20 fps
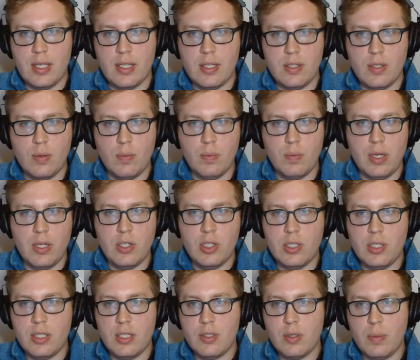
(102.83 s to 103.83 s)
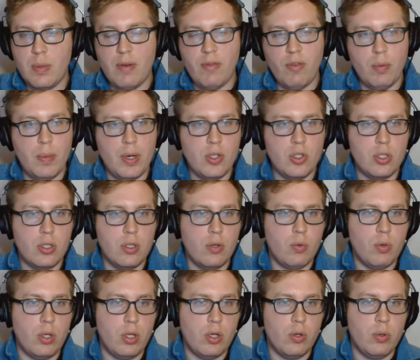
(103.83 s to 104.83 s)
Some information
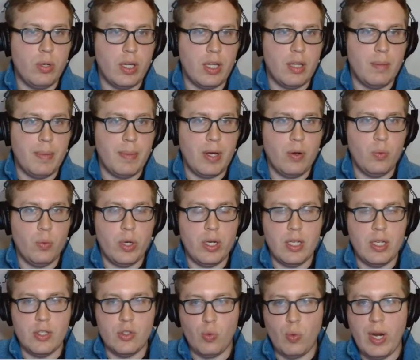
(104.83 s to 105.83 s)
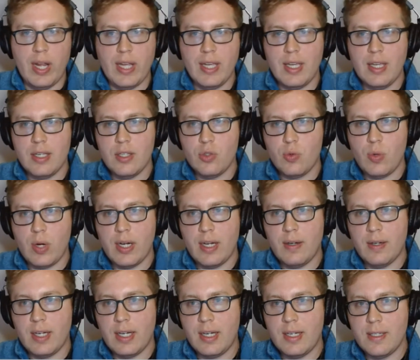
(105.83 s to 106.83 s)
really quick about what his ranking is right now,
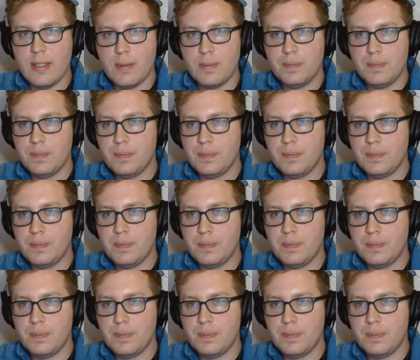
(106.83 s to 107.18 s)
guys.